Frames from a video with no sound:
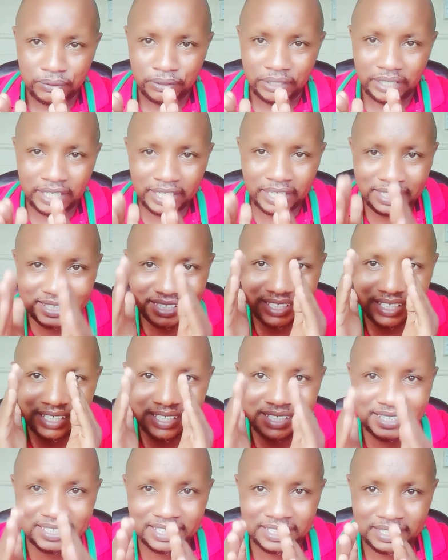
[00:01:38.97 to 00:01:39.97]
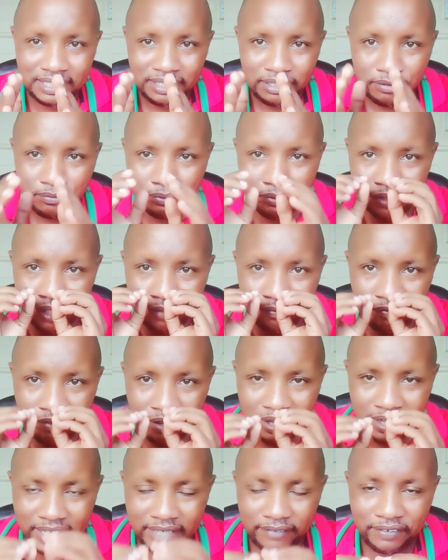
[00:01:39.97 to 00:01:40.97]
it's easy for the
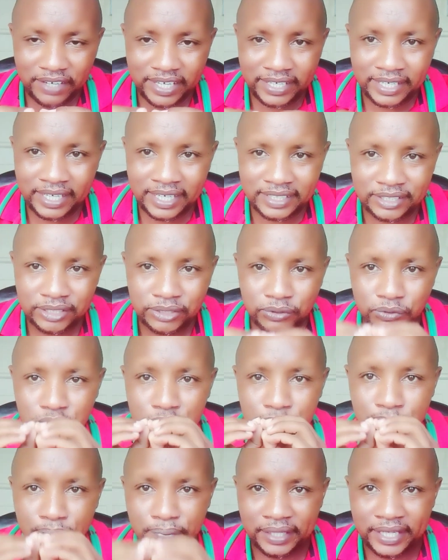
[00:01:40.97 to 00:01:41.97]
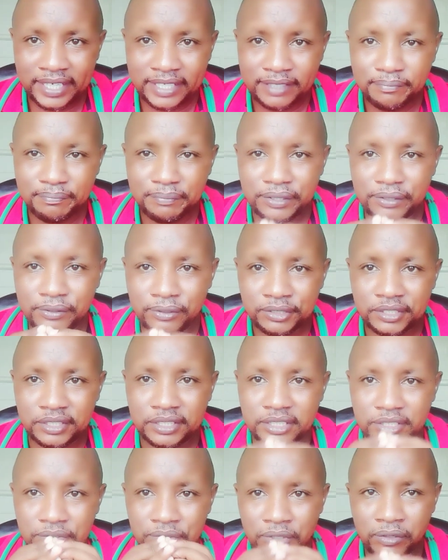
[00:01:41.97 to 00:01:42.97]
virus to spread because
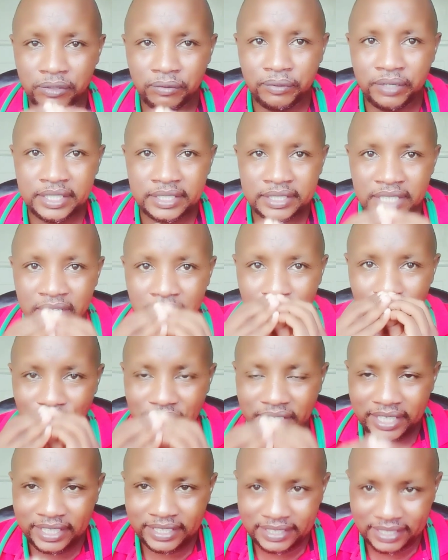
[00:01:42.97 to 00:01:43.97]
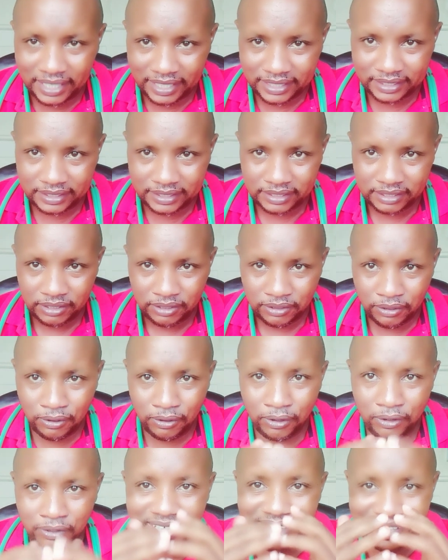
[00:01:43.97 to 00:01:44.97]
it's always contagious
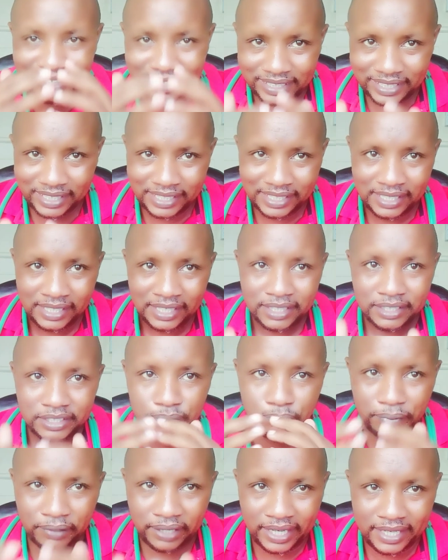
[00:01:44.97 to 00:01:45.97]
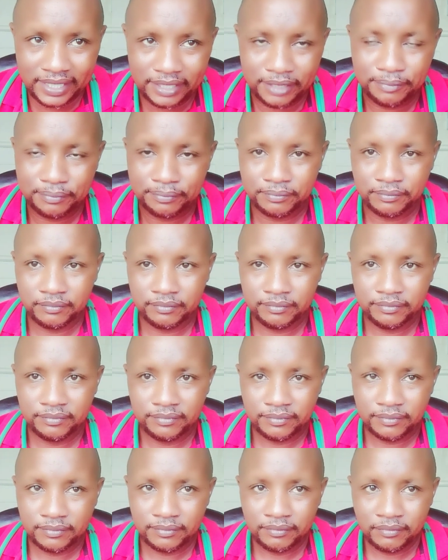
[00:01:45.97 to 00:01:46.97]
or easily spread.
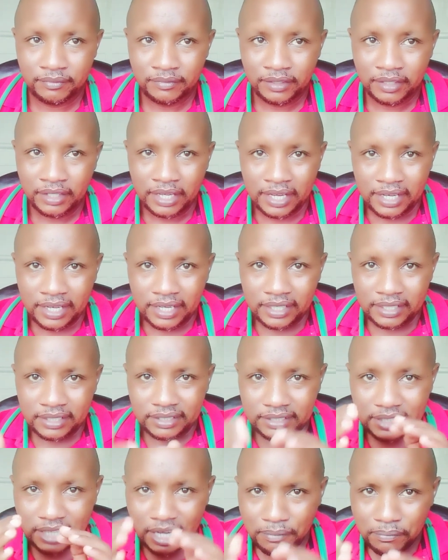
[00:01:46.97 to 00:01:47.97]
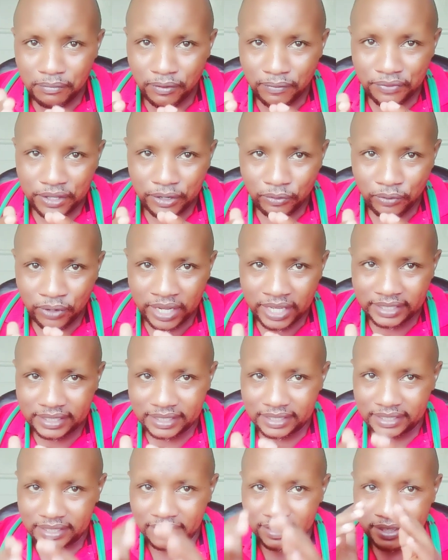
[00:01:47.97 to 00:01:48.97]
Some of the
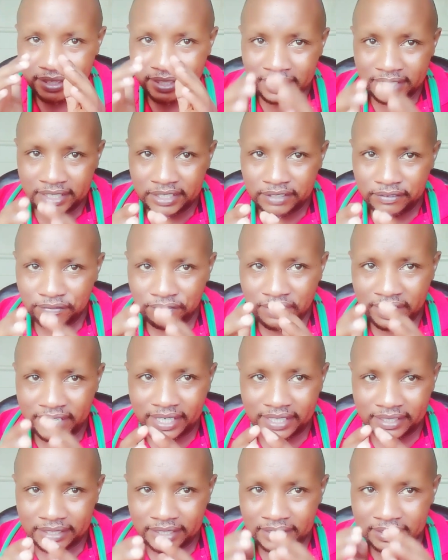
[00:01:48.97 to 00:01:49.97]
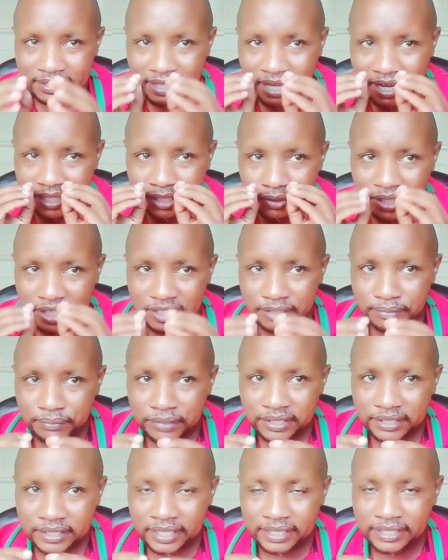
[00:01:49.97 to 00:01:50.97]
ways these viruses are
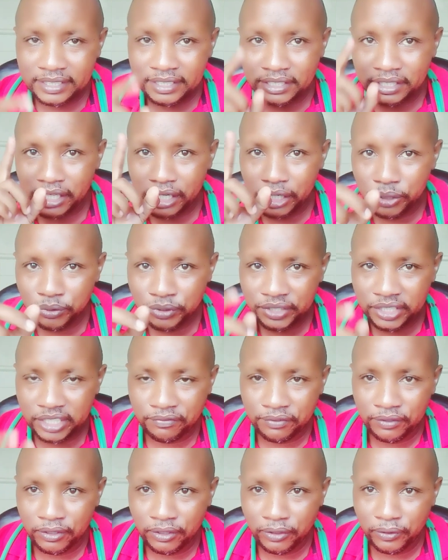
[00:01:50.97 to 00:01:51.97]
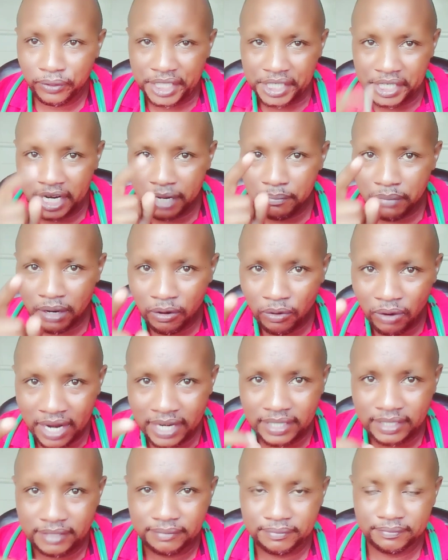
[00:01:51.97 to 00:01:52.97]
transmitted include the following. Number
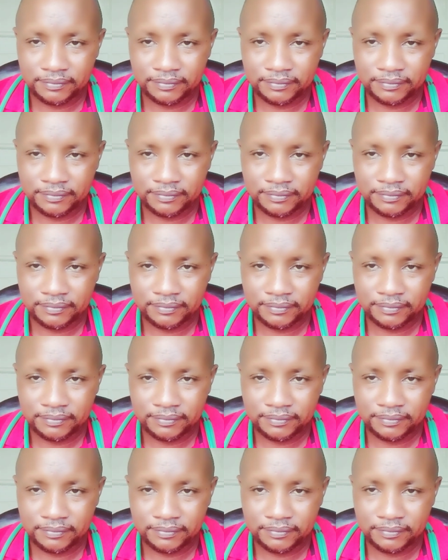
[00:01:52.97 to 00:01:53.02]
one,